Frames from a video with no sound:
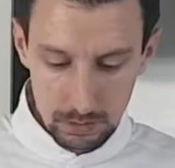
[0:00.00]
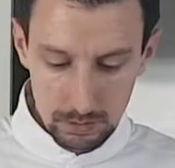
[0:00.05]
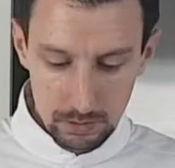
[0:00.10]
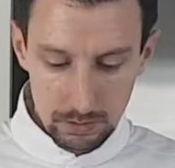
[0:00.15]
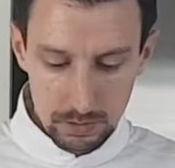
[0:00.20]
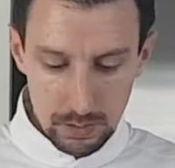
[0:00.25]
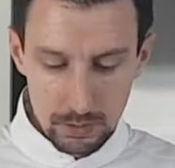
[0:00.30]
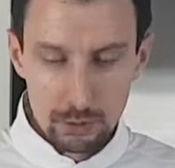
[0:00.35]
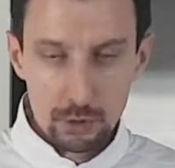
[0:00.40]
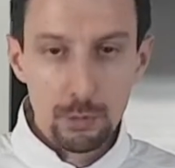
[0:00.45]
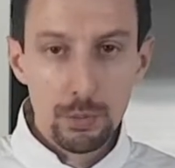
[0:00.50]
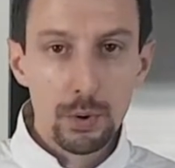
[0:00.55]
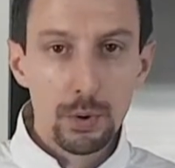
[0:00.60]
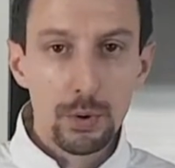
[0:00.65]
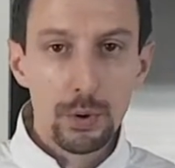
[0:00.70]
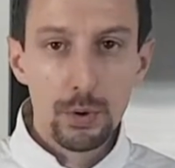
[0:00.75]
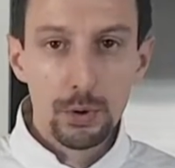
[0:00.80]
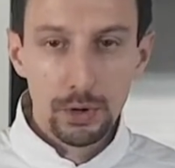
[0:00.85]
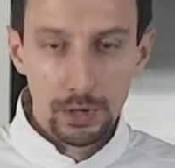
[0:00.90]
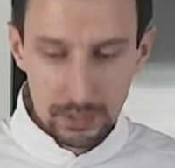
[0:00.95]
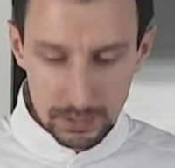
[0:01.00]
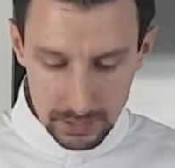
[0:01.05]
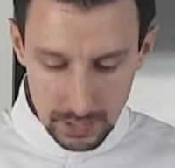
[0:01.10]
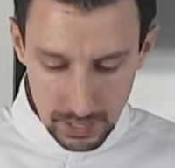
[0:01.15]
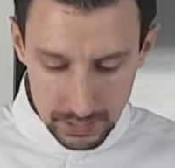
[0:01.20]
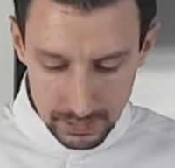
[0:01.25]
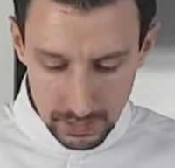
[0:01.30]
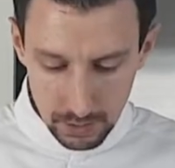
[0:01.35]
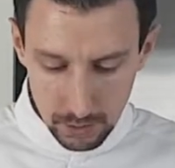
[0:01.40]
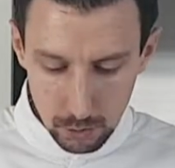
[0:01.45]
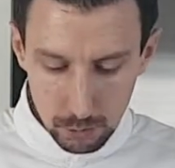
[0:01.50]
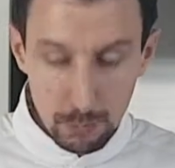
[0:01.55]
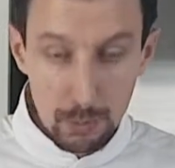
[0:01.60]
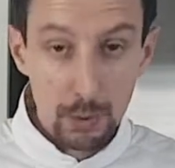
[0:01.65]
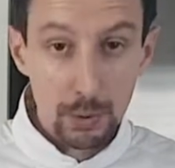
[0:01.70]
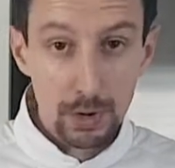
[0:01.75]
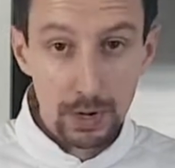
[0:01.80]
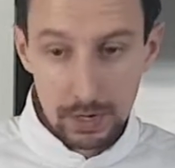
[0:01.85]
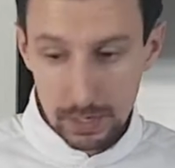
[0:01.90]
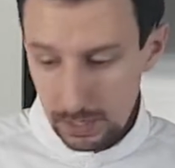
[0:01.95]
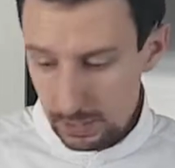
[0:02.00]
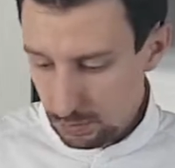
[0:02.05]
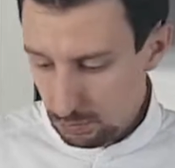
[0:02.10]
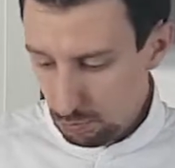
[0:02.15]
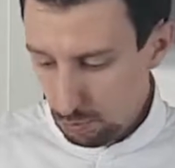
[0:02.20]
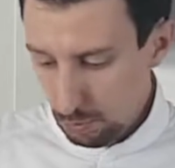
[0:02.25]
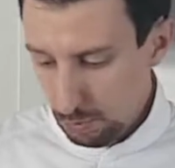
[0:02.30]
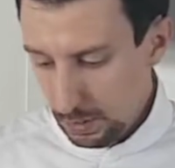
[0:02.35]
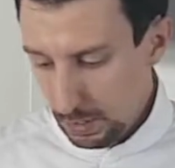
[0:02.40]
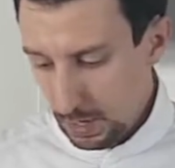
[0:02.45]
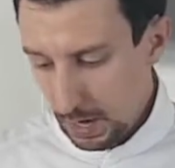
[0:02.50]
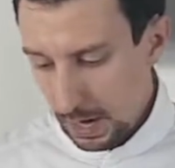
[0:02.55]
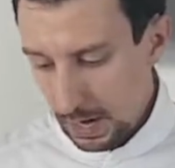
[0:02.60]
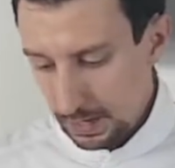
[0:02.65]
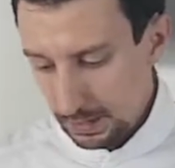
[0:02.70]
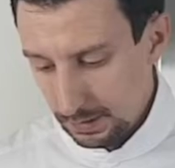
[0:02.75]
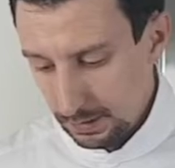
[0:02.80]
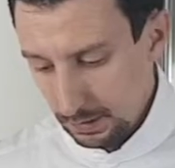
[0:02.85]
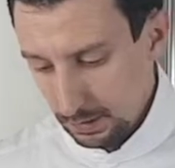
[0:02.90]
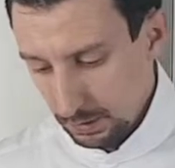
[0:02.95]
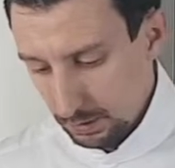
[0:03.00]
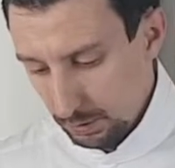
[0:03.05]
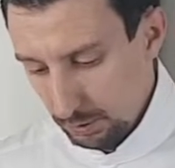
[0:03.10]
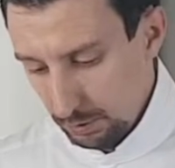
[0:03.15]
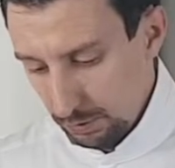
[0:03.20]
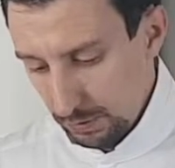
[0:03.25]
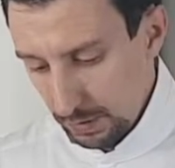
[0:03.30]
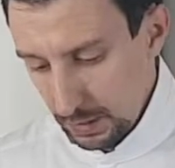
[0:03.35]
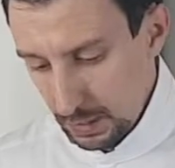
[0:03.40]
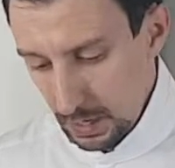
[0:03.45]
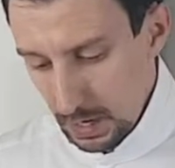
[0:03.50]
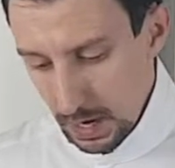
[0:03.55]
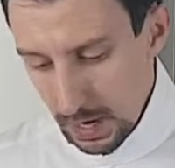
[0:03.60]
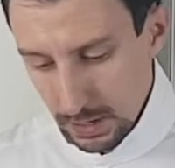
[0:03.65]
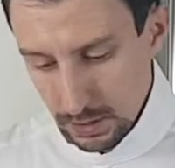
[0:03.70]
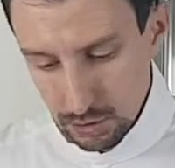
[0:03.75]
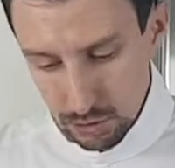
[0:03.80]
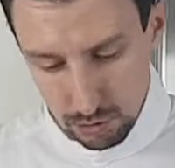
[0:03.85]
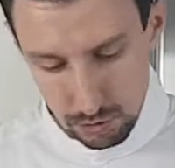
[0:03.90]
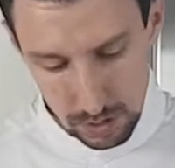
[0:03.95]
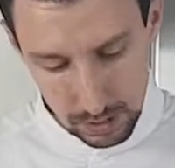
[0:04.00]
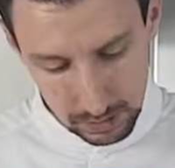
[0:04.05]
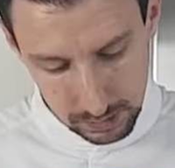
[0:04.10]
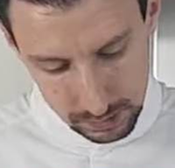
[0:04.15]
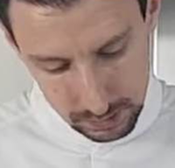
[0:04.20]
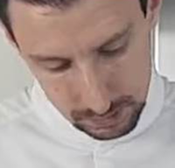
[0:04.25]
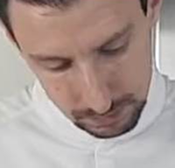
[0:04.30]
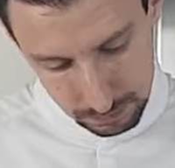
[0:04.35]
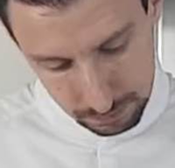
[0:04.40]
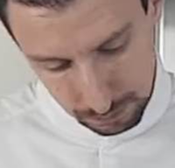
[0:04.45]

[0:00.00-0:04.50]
Now that the butter is nice and incorporated, we will add the vanilla extract